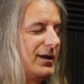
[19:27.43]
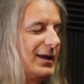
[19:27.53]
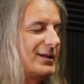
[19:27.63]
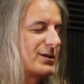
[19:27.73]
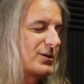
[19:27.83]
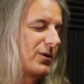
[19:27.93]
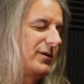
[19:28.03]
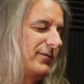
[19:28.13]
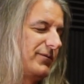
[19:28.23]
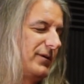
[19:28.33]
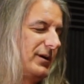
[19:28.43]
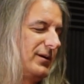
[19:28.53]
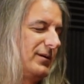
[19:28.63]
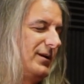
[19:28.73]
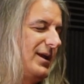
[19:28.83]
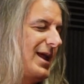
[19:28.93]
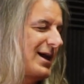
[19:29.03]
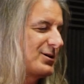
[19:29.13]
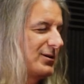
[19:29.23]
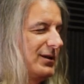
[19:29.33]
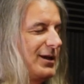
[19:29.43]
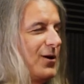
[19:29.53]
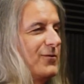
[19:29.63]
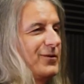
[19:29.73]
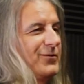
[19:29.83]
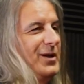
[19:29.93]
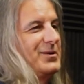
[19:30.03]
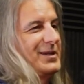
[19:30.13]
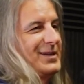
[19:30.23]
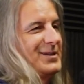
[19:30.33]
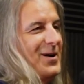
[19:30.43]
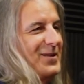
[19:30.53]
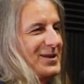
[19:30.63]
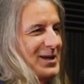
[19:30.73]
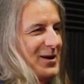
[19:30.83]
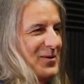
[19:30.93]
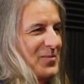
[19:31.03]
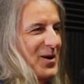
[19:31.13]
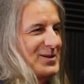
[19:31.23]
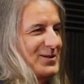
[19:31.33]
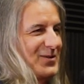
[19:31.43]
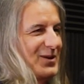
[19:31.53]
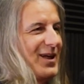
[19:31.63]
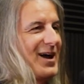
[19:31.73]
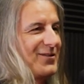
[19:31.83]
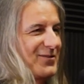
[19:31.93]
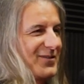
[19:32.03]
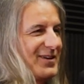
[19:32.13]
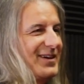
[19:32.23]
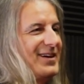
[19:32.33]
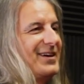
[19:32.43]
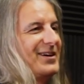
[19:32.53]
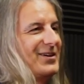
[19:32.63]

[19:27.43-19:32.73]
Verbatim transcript: it sort of naturally overflows into all these other parts of your life, right?